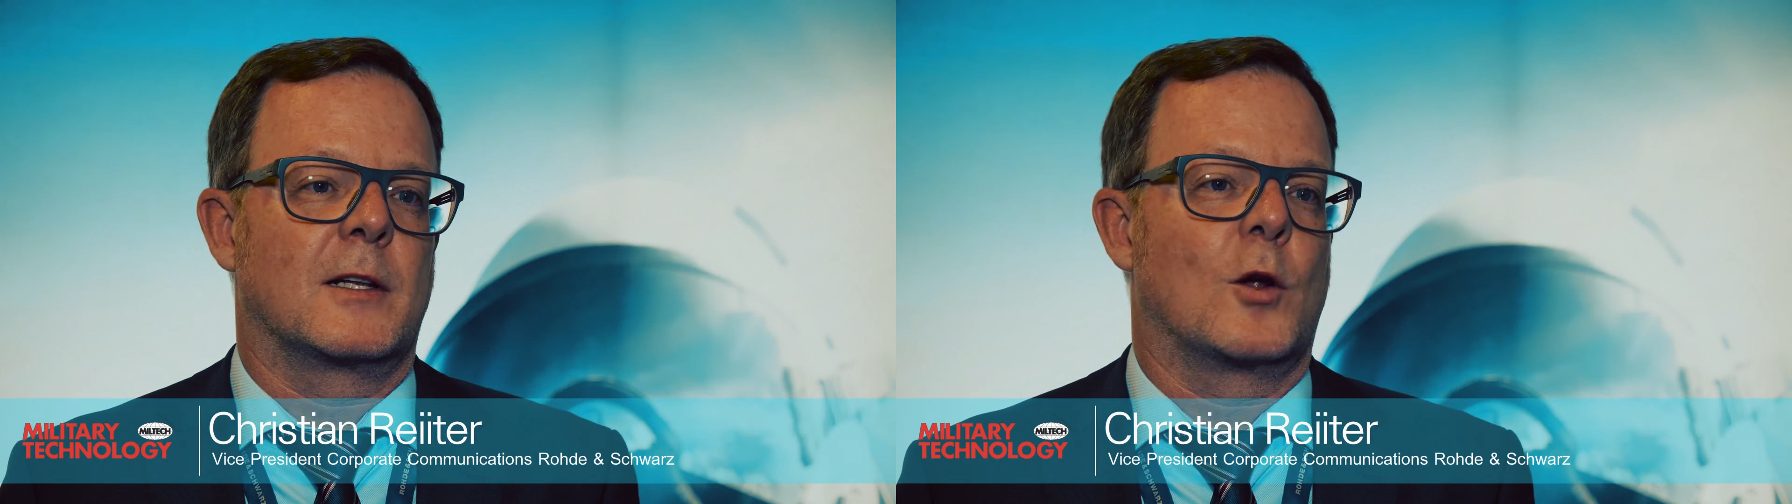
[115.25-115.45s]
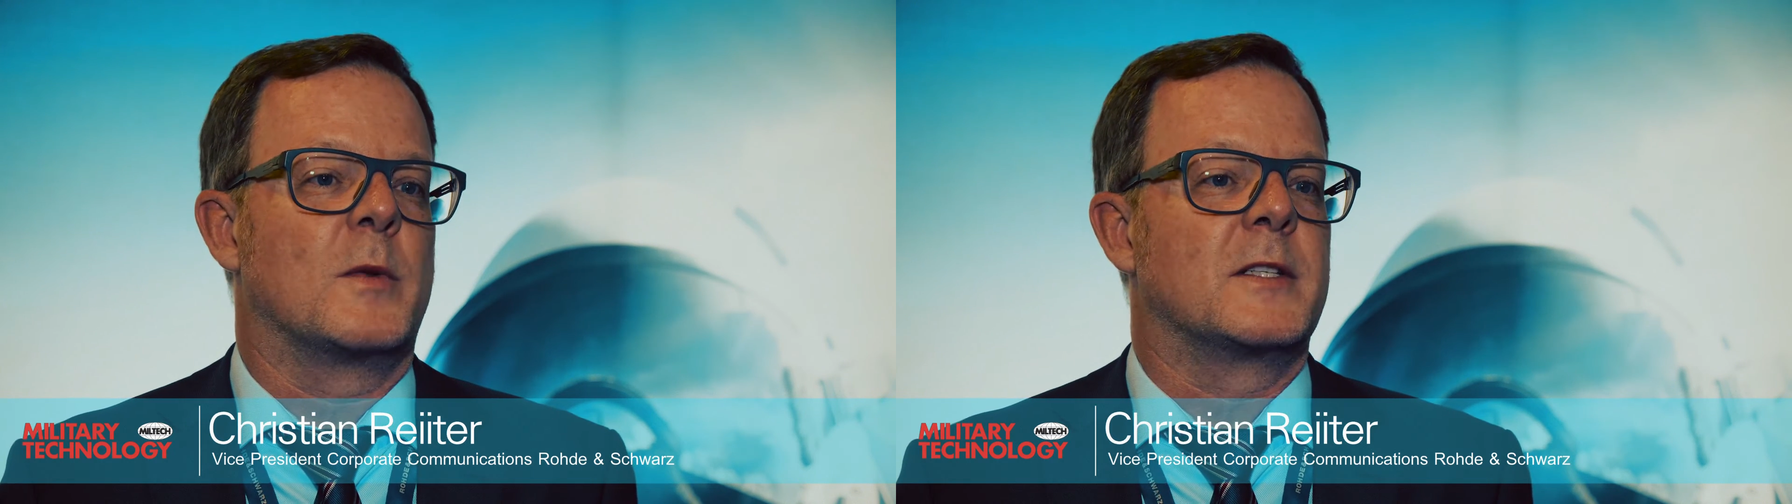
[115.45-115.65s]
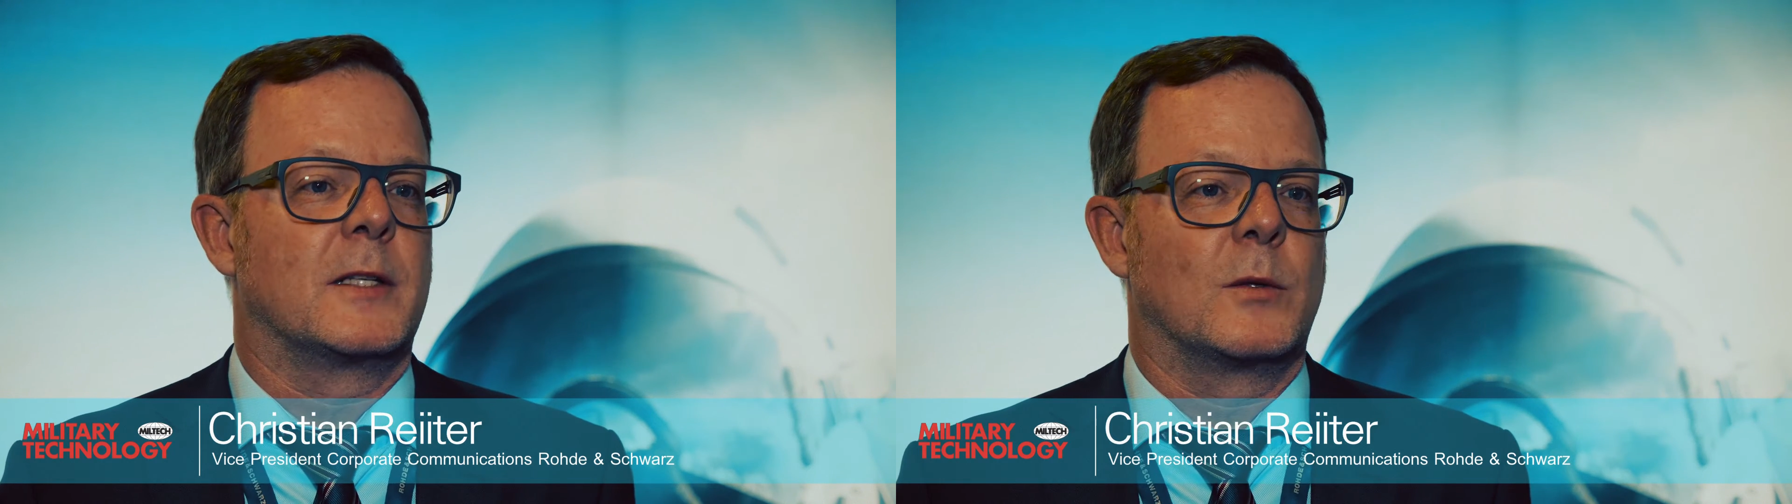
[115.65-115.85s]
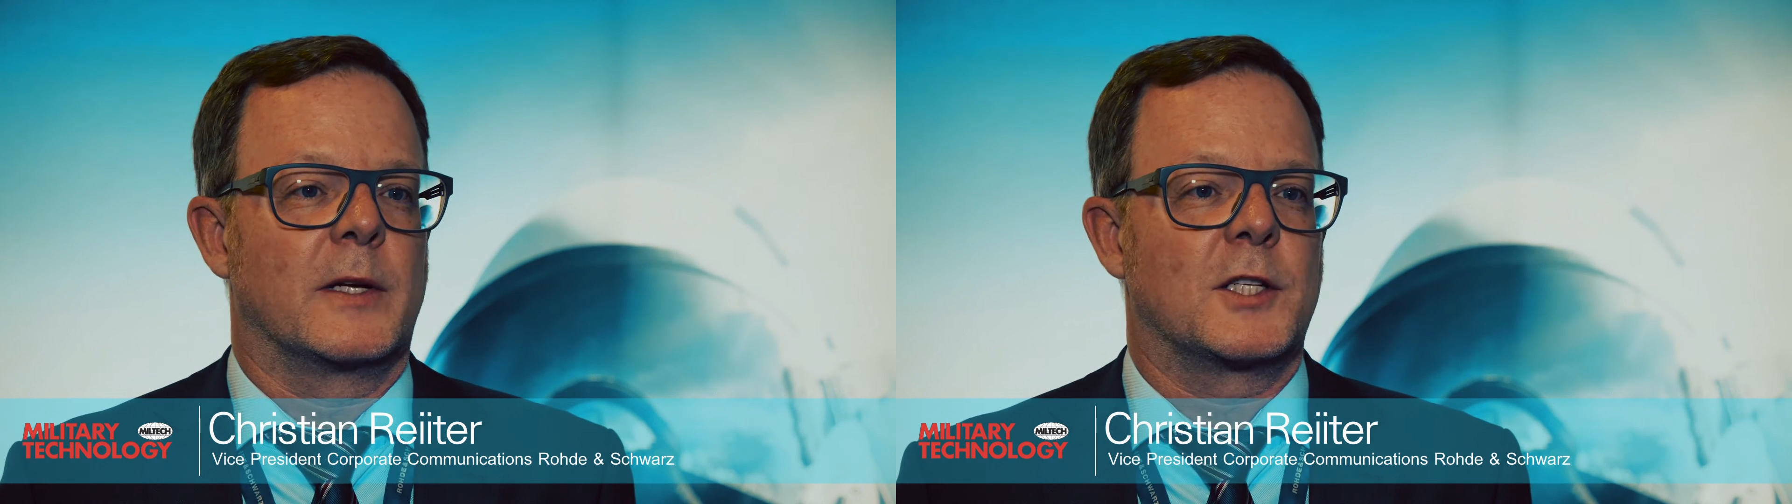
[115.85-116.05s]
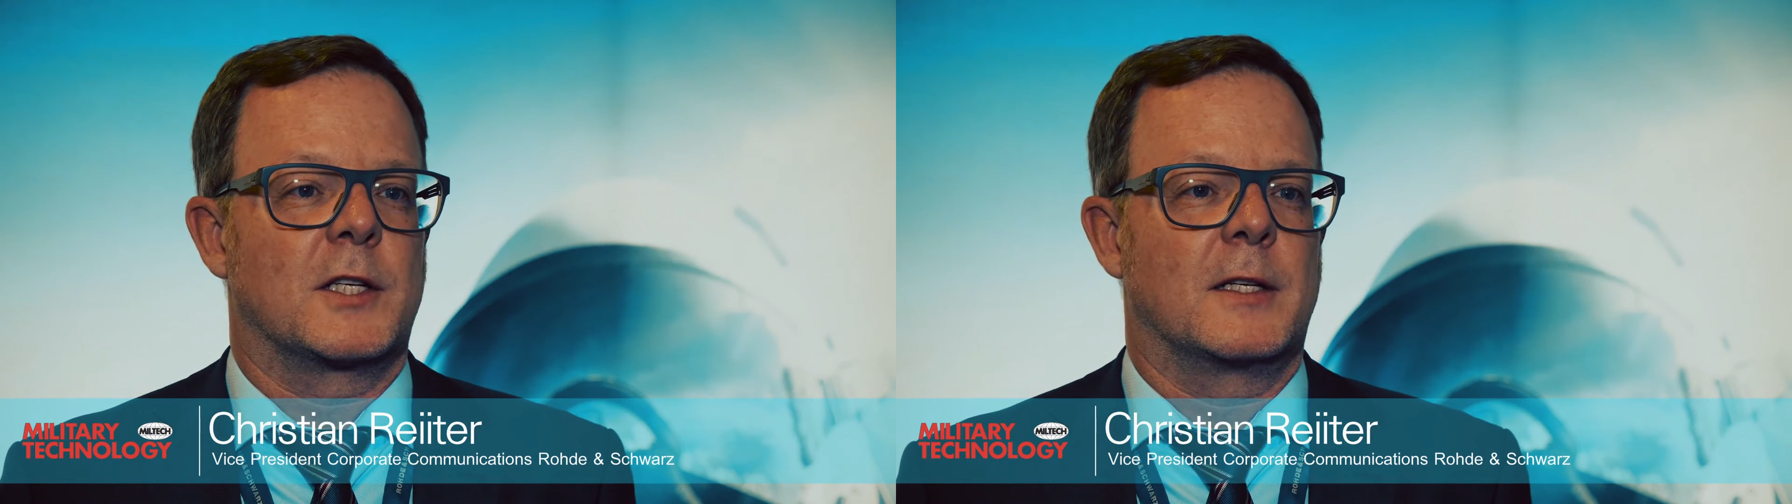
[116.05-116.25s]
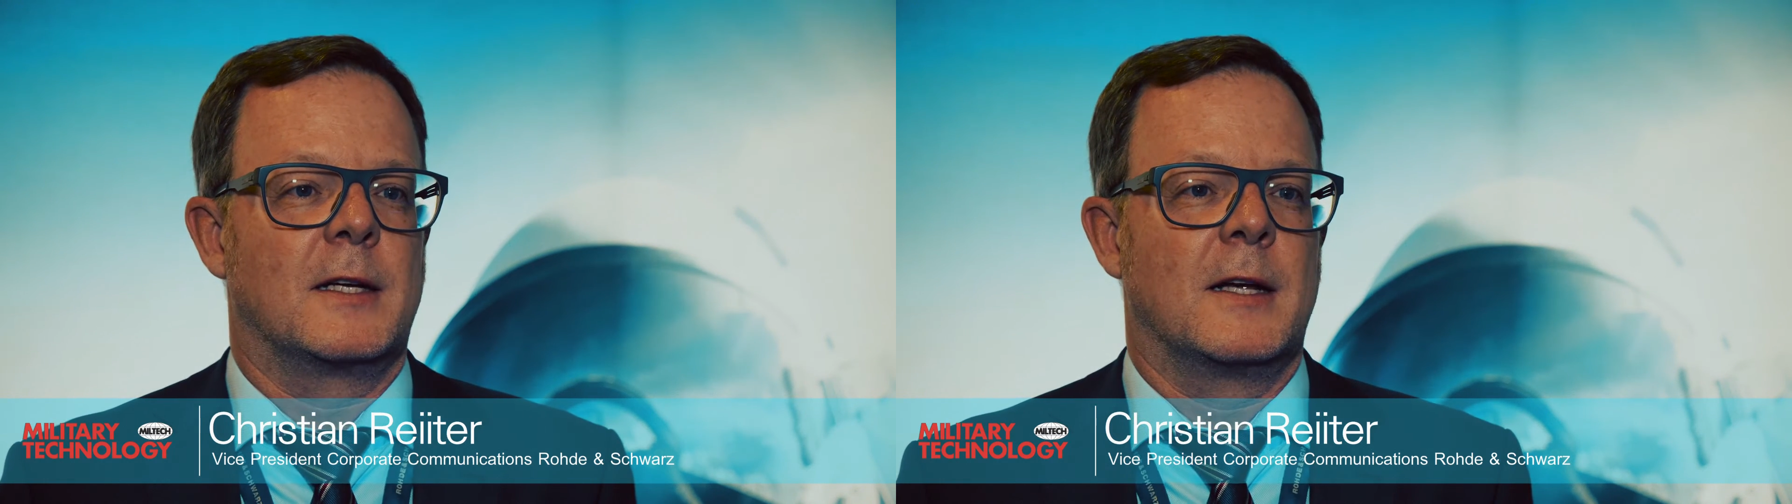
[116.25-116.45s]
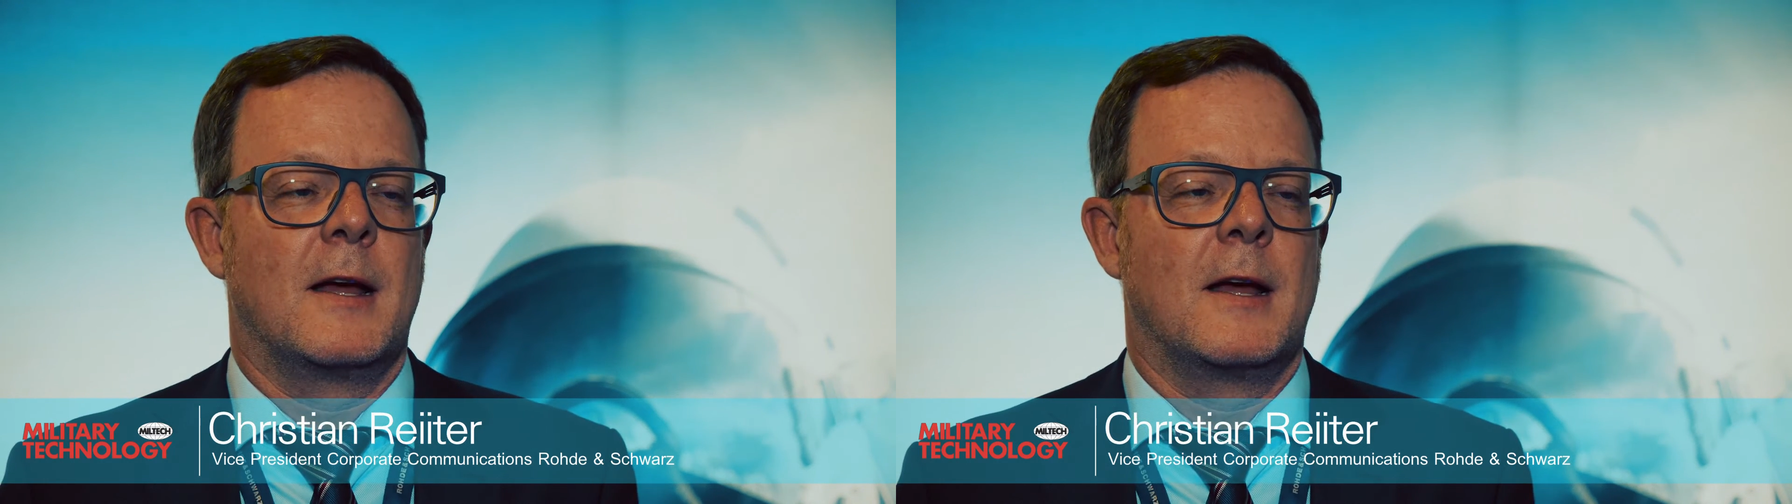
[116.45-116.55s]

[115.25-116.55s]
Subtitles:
global situation.